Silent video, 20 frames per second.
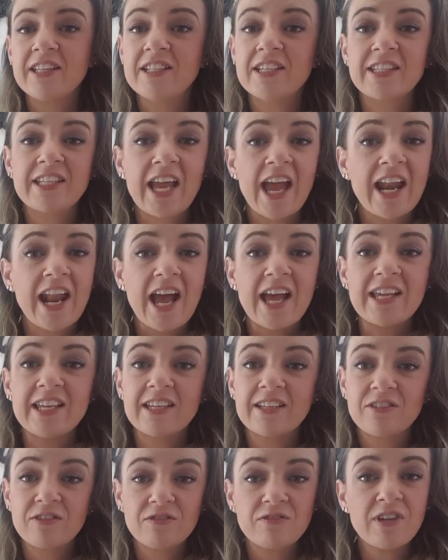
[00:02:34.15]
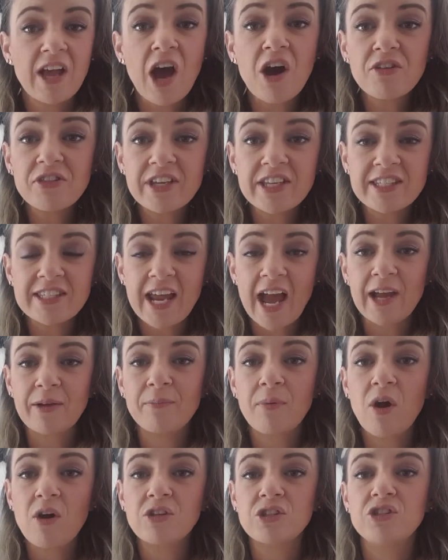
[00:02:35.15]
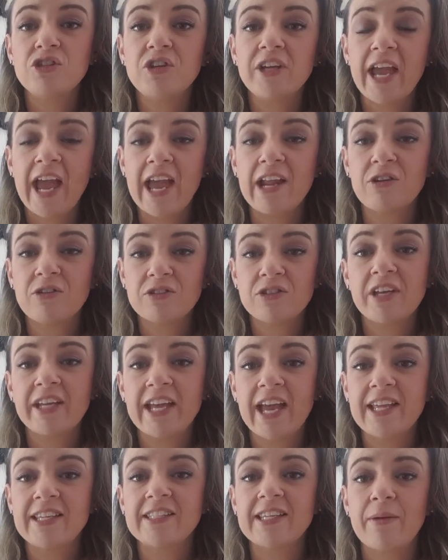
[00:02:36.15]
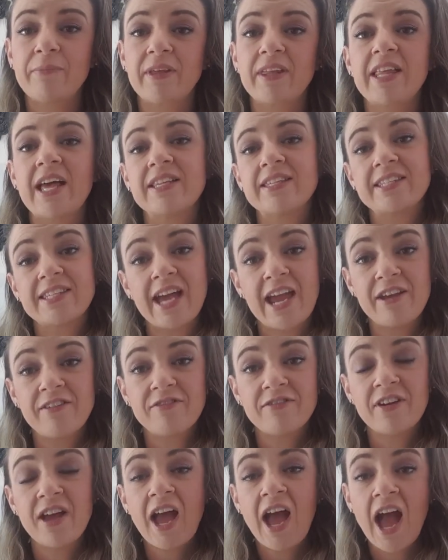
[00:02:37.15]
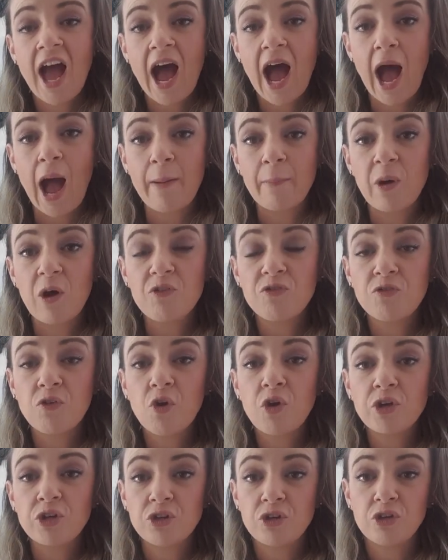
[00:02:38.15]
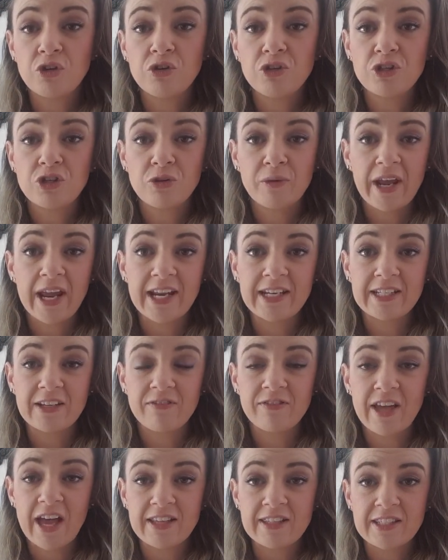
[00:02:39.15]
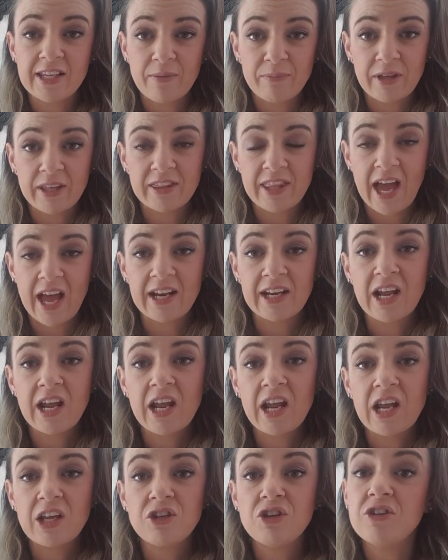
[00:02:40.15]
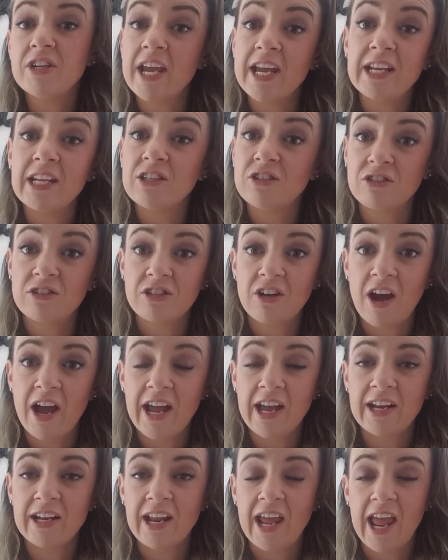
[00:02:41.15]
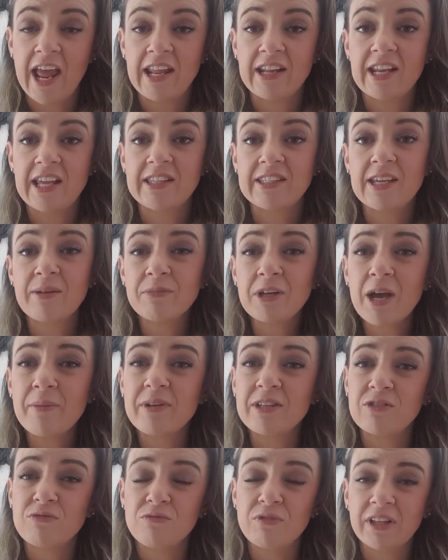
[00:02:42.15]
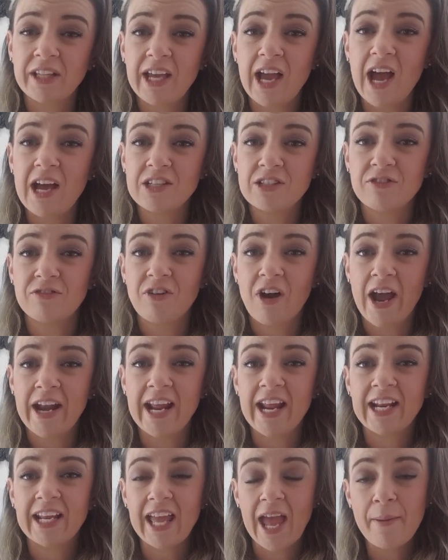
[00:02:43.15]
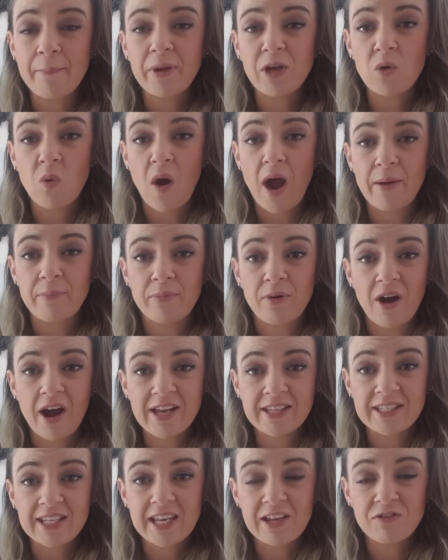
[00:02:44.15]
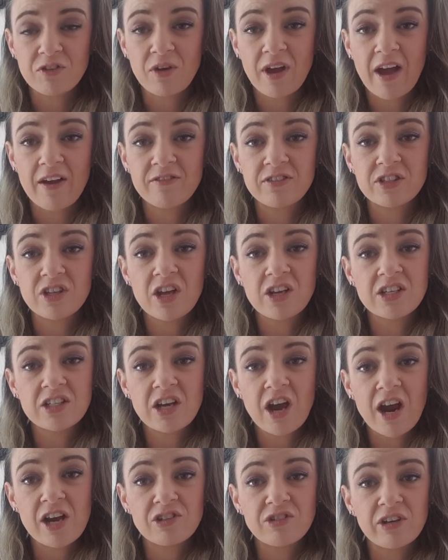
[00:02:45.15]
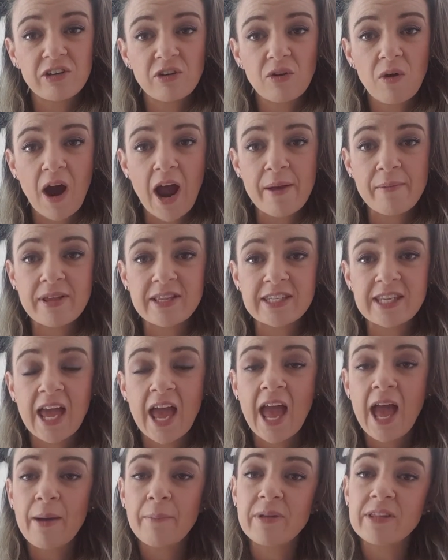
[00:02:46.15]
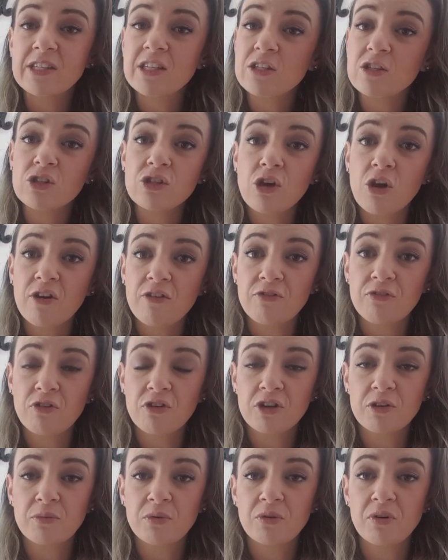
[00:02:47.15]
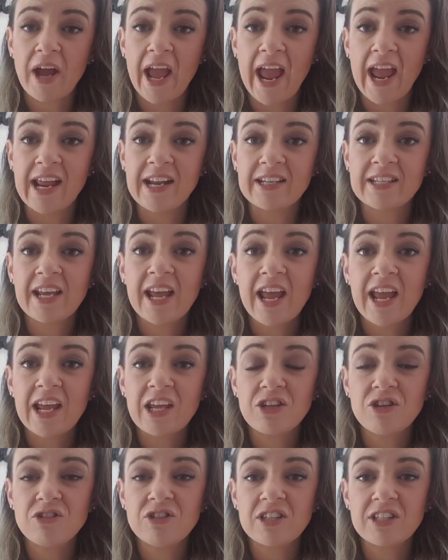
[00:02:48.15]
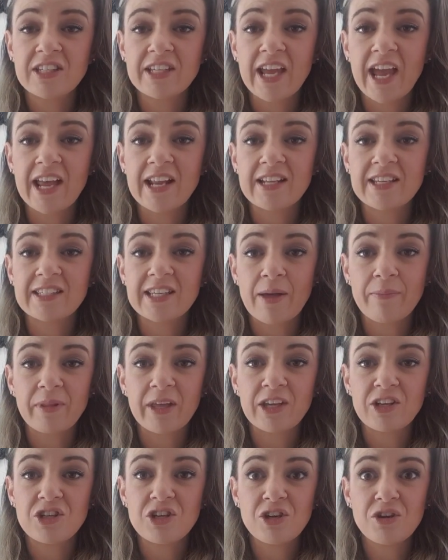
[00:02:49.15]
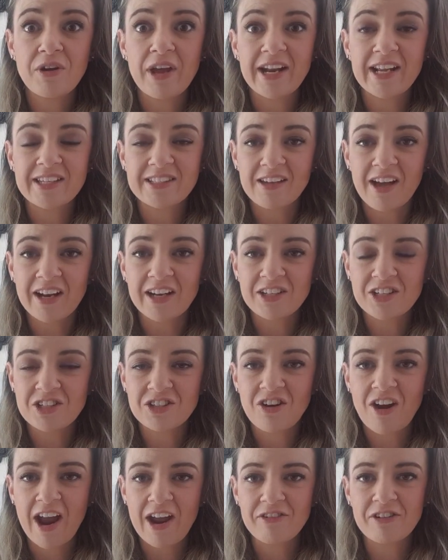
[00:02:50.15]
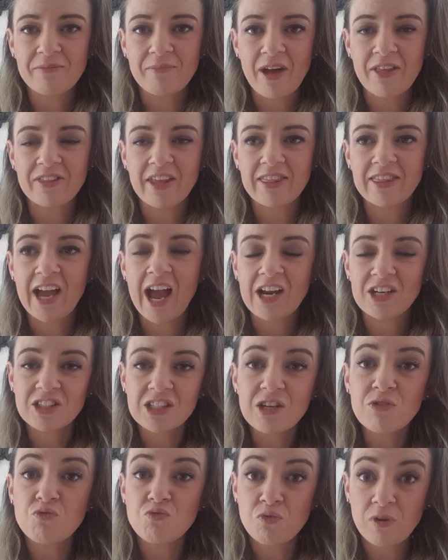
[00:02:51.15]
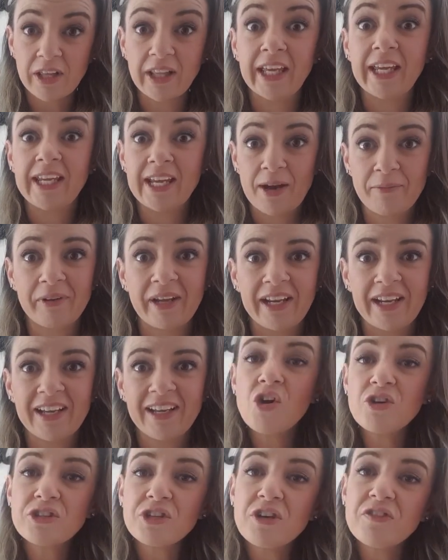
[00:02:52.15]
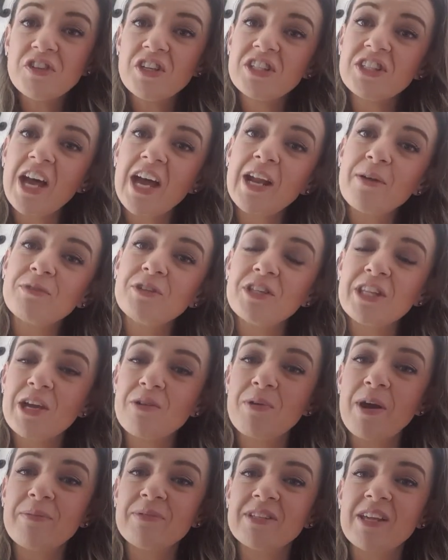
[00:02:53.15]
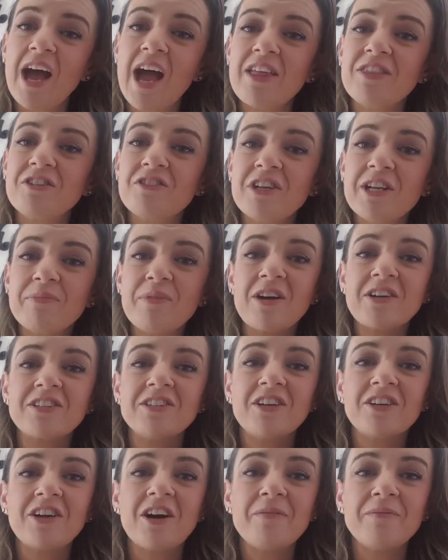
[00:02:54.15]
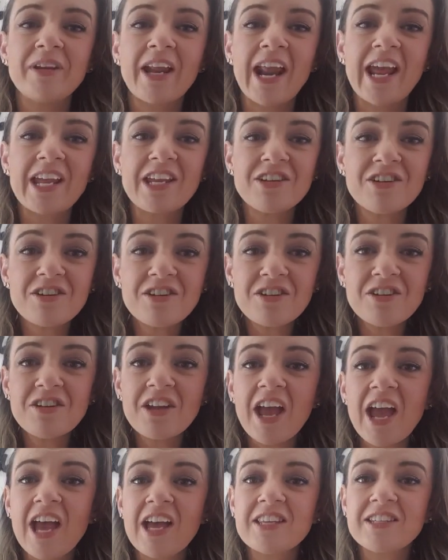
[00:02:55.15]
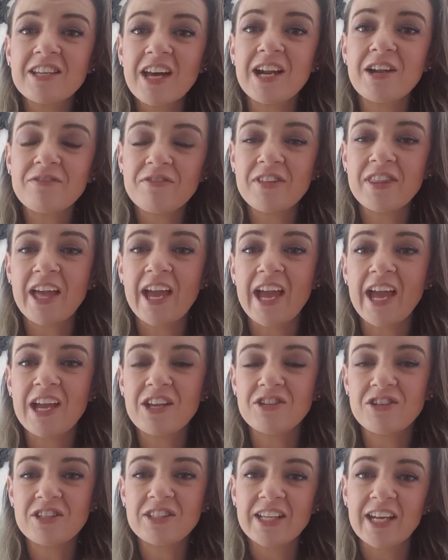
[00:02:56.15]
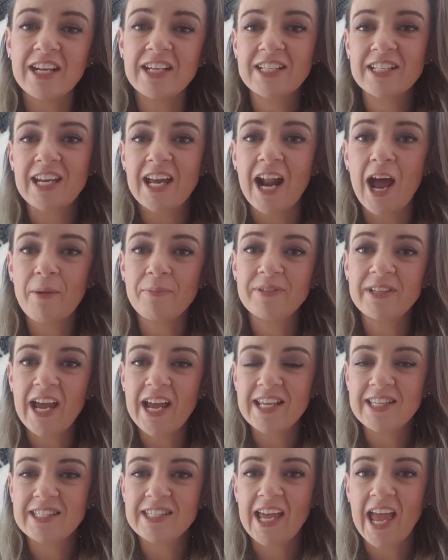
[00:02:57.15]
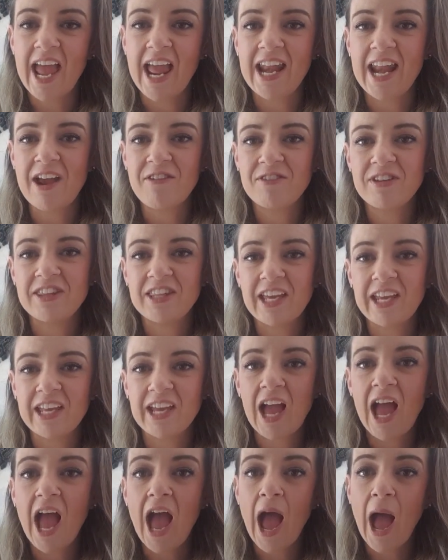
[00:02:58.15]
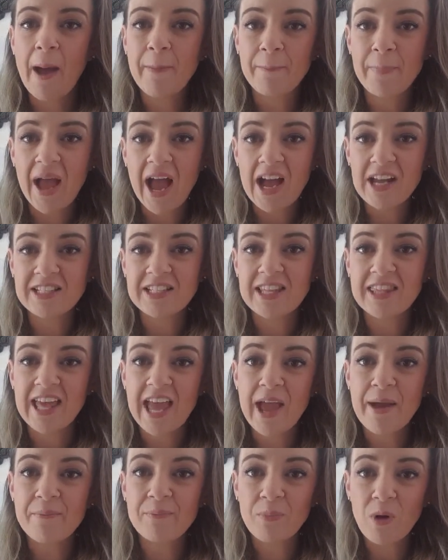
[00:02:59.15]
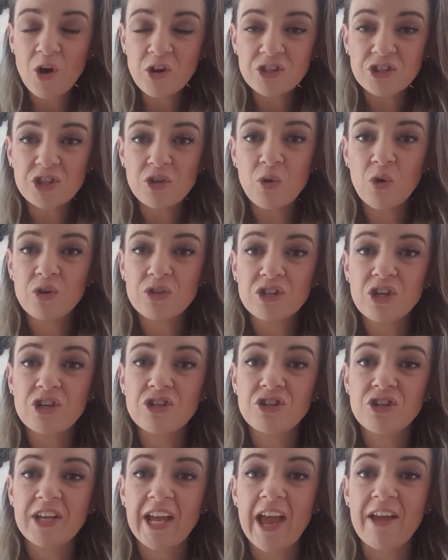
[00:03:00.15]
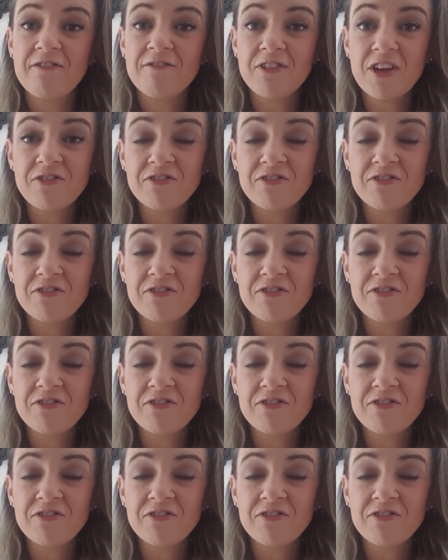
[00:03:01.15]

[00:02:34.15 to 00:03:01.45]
just get a healthy snack box, you can also get something that's safe for you to eat if that's something that you need in your diet. And it sometimes is really hard to find and it can be quite pricey if you have certain dietary requirements, but this is so affordable and you just get something new and exciting to try every month, and they're actually really yummy. Also, if you sign up to their website, thegoodiebox.com.au, sign up for their newsletter to get updates and everything about their box, you also do get